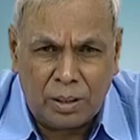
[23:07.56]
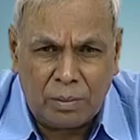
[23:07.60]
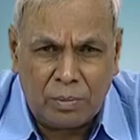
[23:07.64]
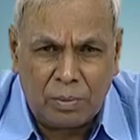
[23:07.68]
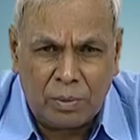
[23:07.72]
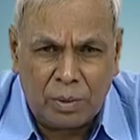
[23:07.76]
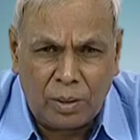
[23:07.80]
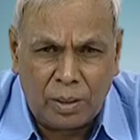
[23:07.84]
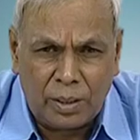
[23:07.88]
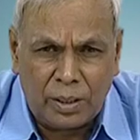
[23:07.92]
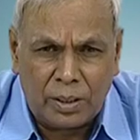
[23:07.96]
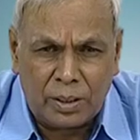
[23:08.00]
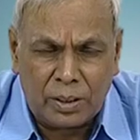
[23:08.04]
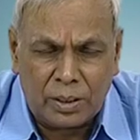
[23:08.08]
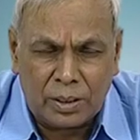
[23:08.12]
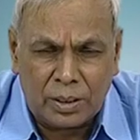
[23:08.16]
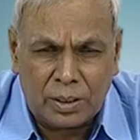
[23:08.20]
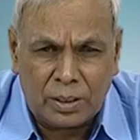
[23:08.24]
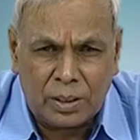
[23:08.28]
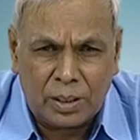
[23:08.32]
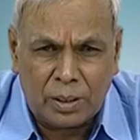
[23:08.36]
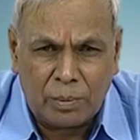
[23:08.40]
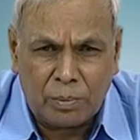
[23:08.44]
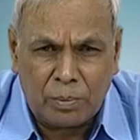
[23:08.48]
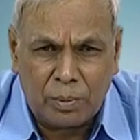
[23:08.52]
if you are
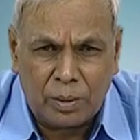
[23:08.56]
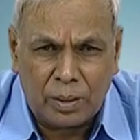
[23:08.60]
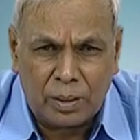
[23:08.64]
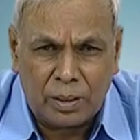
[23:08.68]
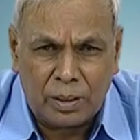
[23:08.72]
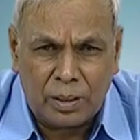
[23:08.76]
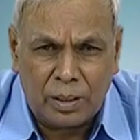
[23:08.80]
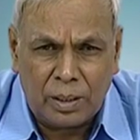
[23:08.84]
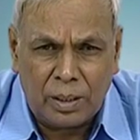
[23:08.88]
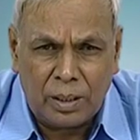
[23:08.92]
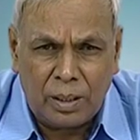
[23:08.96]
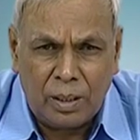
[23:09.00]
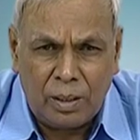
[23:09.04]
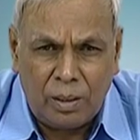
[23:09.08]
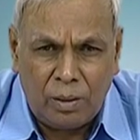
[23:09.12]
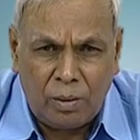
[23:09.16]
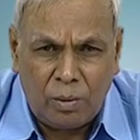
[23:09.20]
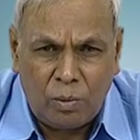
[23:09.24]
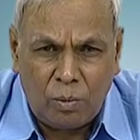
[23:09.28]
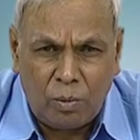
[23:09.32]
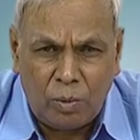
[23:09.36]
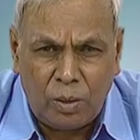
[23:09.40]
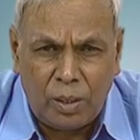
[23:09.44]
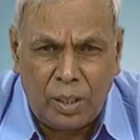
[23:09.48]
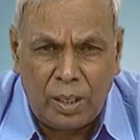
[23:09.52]
interested for the
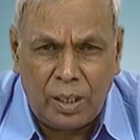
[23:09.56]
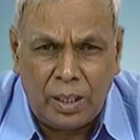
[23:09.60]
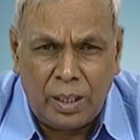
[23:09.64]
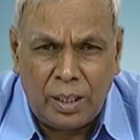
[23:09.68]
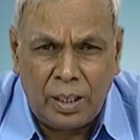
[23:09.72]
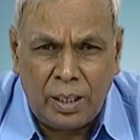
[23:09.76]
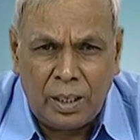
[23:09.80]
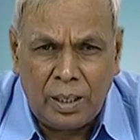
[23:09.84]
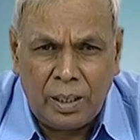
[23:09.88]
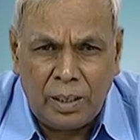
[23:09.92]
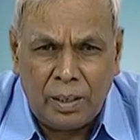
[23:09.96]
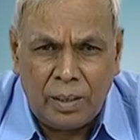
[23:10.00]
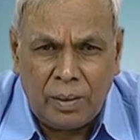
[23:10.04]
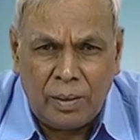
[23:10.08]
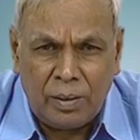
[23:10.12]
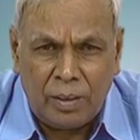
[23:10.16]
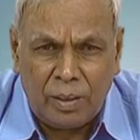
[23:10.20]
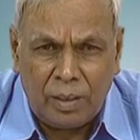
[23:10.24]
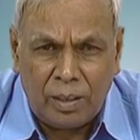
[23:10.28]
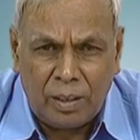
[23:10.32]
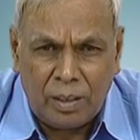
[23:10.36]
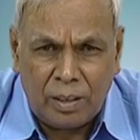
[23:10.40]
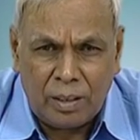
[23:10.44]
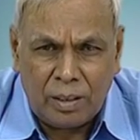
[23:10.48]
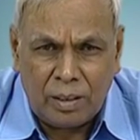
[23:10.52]
only
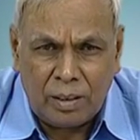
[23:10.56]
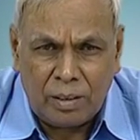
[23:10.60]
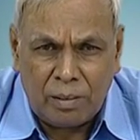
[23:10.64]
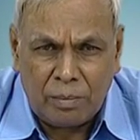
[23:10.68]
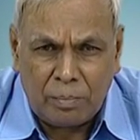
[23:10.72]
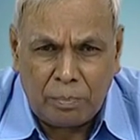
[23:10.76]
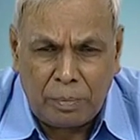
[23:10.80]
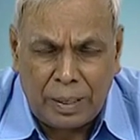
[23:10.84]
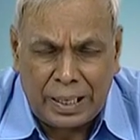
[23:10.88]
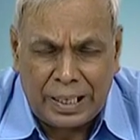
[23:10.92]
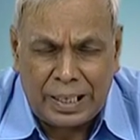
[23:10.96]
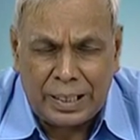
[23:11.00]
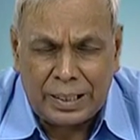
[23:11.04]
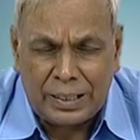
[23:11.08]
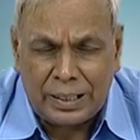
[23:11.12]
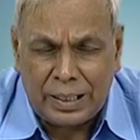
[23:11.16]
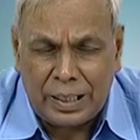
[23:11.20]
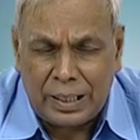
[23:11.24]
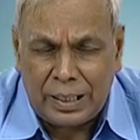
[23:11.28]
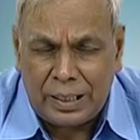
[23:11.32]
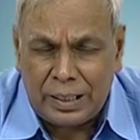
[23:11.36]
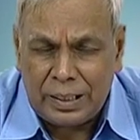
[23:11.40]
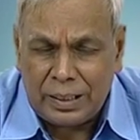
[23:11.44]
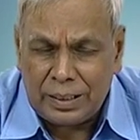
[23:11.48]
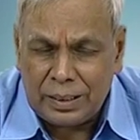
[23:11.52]
uh,
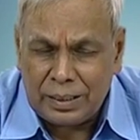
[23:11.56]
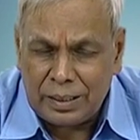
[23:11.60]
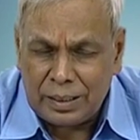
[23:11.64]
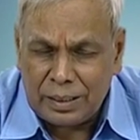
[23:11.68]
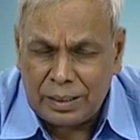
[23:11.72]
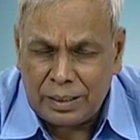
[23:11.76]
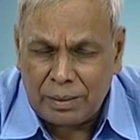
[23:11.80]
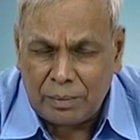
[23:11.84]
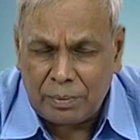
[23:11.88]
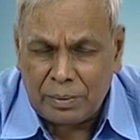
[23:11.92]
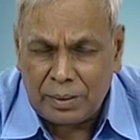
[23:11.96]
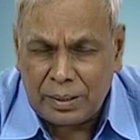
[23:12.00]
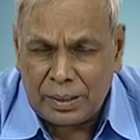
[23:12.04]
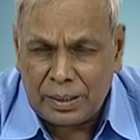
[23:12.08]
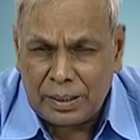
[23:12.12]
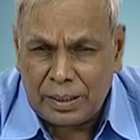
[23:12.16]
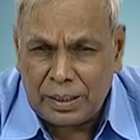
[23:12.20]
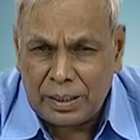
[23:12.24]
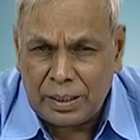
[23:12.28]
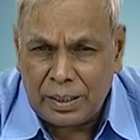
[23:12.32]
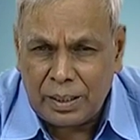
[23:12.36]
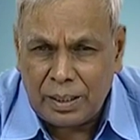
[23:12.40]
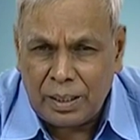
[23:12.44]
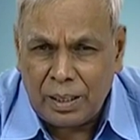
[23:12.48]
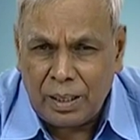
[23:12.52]
then
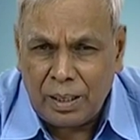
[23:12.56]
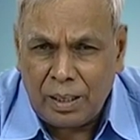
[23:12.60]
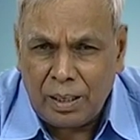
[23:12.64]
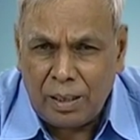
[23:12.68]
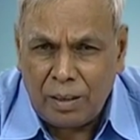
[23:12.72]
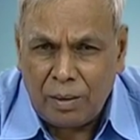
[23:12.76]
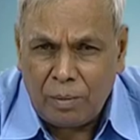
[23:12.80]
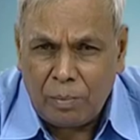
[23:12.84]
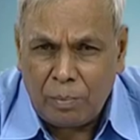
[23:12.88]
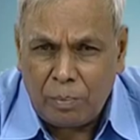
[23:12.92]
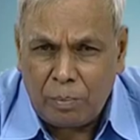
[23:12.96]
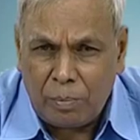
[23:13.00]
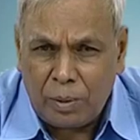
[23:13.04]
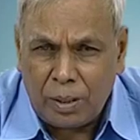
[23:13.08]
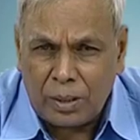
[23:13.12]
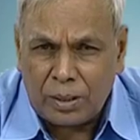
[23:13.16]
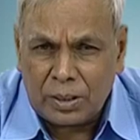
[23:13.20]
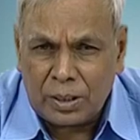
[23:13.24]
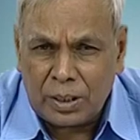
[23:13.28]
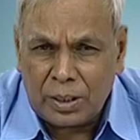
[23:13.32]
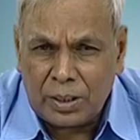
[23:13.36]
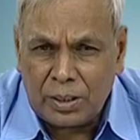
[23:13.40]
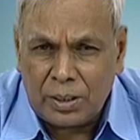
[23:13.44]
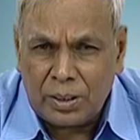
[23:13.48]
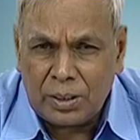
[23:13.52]
definitely plus
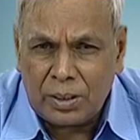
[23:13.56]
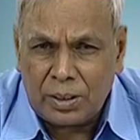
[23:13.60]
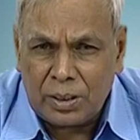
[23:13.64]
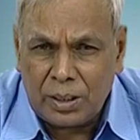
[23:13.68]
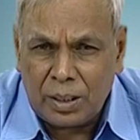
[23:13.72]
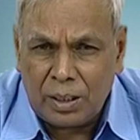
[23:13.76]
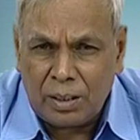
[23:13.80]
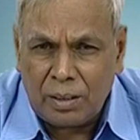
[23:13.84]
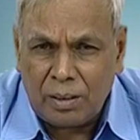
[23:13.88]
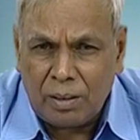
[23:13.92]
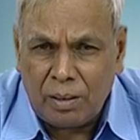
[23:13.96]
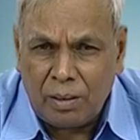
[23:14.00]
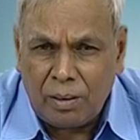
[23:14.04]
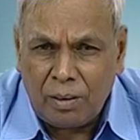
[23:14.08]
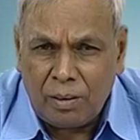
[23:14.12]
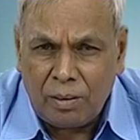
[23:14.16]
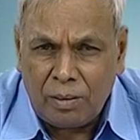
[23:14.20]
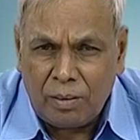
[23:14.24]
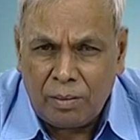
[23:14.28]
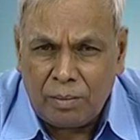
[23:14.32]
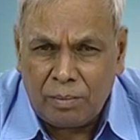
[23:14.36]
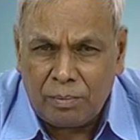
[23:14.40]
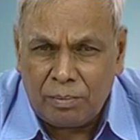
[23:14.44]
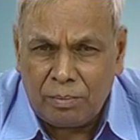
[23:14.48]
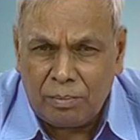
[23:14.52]
110
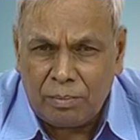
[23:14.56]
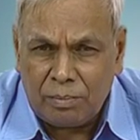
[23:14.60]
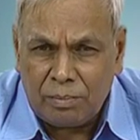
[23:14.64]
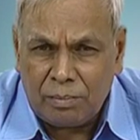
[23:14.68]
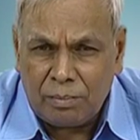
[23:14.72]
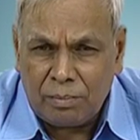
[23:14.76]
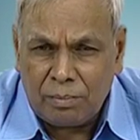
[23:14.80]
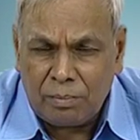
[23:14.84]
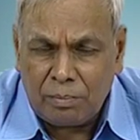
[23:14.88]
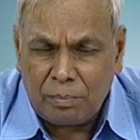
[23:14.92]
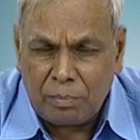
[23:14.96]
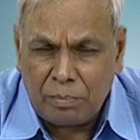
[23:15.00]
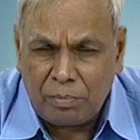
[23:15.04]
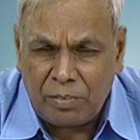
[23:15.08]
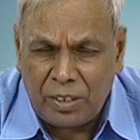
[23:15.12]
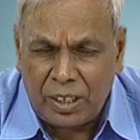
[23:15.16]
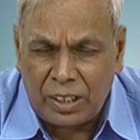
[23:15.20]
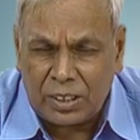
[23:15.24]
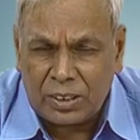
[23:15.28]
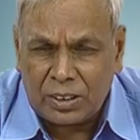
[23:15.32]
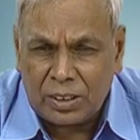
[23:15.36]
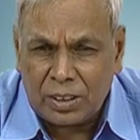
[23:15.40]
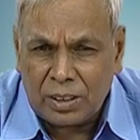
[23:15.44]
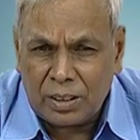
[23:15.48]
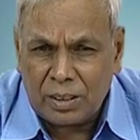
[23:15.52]
um, mm,
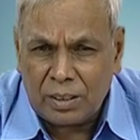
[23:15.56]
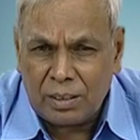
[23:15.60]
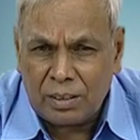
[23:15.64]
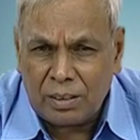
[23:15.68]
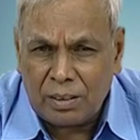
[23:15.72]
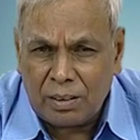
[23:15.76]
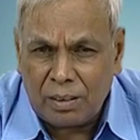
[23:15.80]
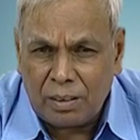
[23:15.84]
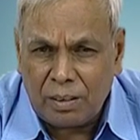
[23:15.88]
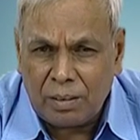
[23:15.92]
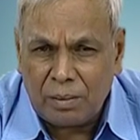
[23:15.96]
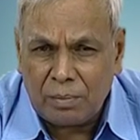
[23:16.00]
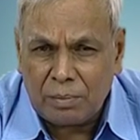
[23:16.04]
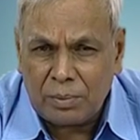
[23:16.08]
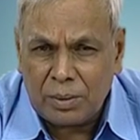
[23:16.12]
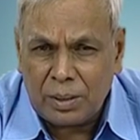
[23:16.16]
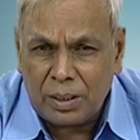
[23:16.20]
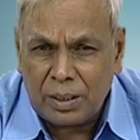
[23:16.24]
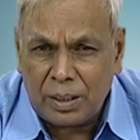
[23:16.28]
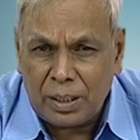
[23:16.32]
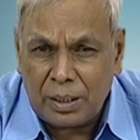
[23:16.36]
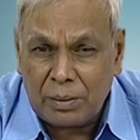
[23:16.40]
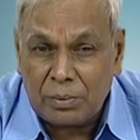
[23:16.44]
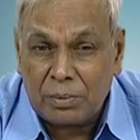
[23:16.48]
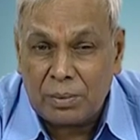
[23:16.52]
fraction of the
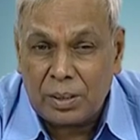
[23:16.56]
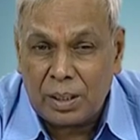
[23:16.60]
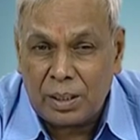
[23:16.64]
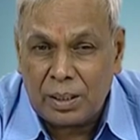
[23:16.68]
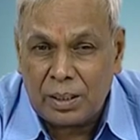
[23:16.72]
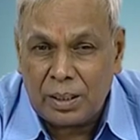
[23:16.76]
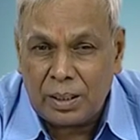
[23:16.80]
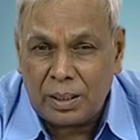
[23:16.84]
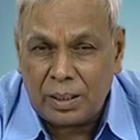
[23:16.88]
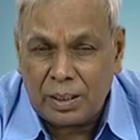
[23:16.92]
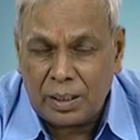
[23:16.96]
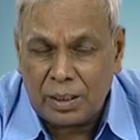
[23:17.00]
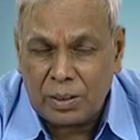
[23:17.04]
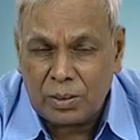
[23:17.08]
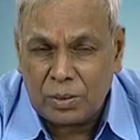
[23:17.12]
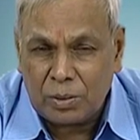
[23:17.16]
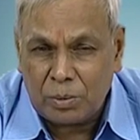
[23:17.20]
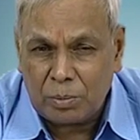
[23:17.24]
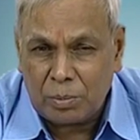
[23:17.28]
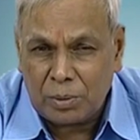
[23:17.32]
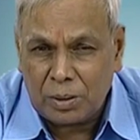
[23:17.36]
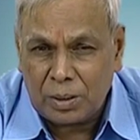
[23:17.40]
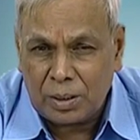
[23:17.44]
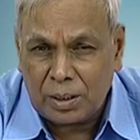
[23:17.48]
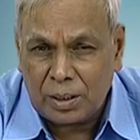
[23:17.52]
naphtha that has to
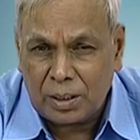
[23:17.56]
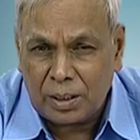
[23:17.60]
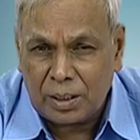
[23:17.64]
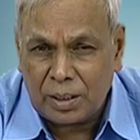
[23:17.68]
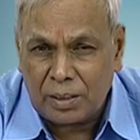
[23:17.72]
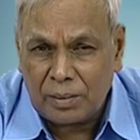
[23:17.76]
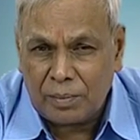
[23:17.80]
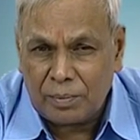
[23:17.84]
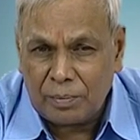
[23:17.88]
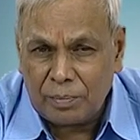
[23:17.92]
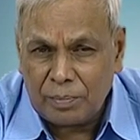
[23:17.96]
be taken.